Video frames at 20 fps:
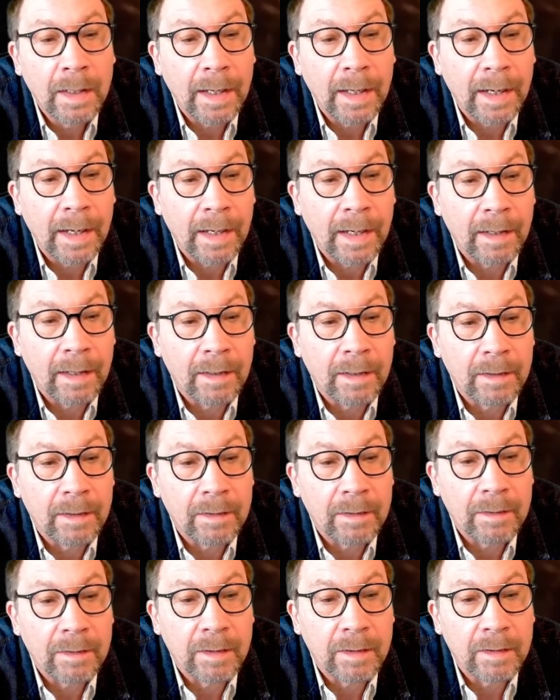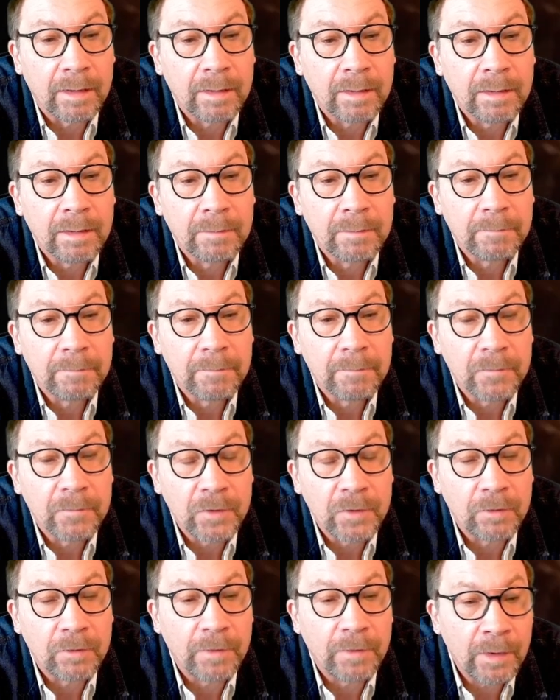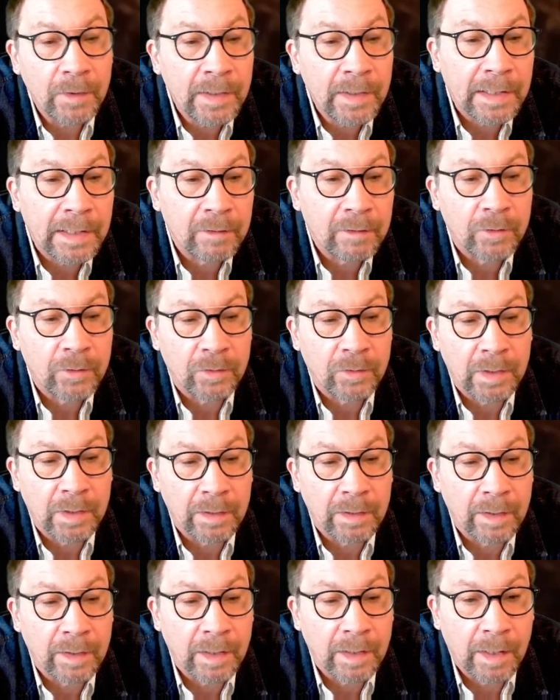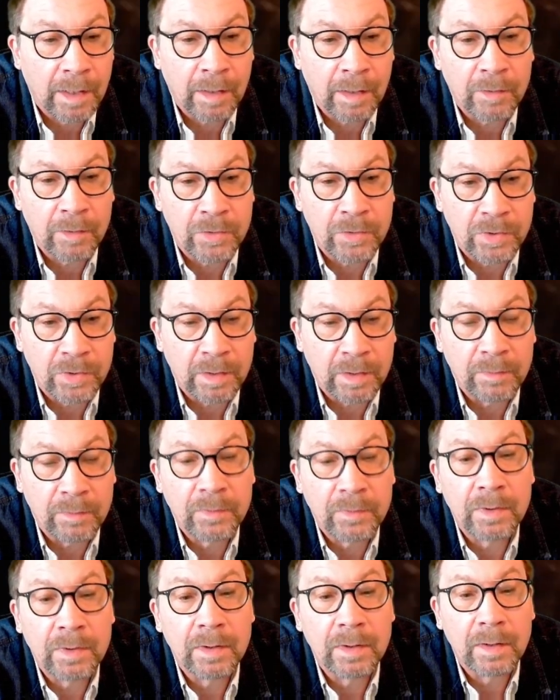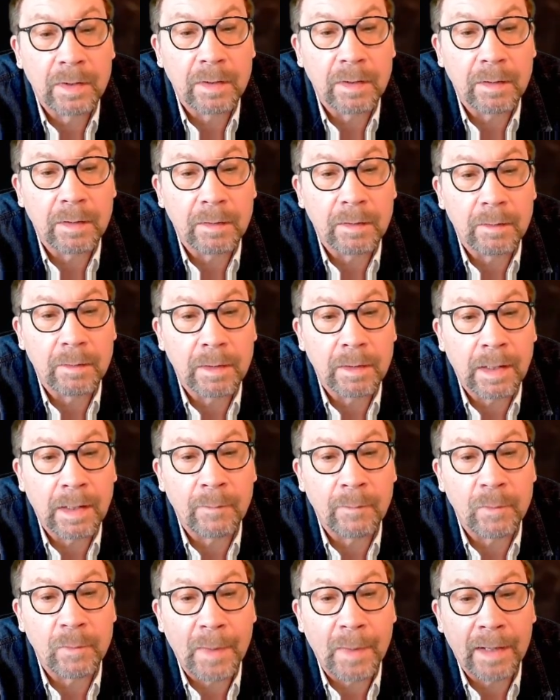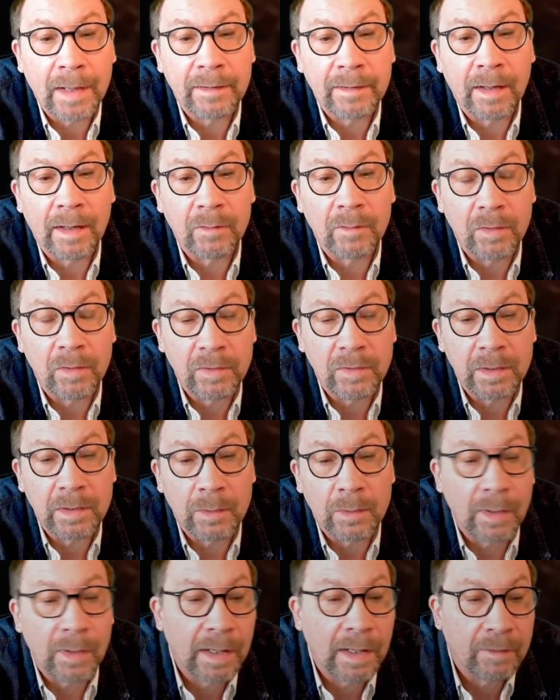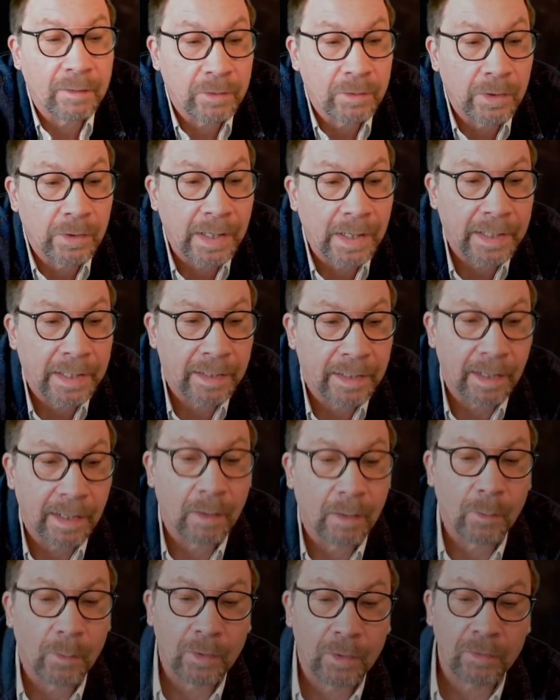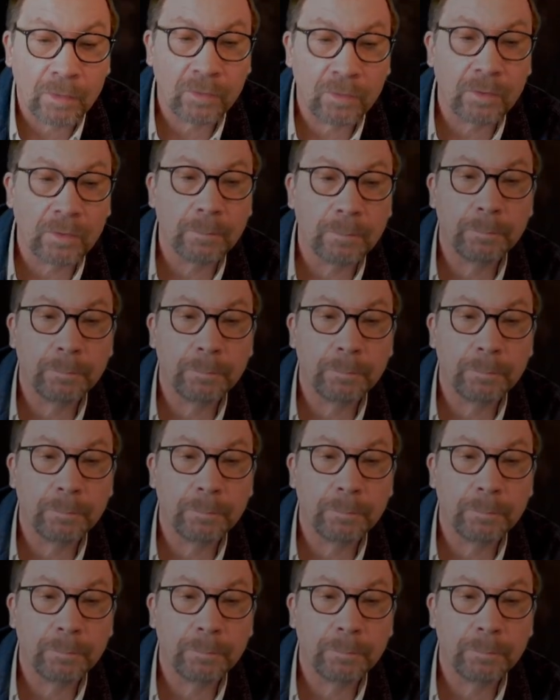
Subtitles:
And just very interesting that the color shift comes back down to 0 after 8 hours.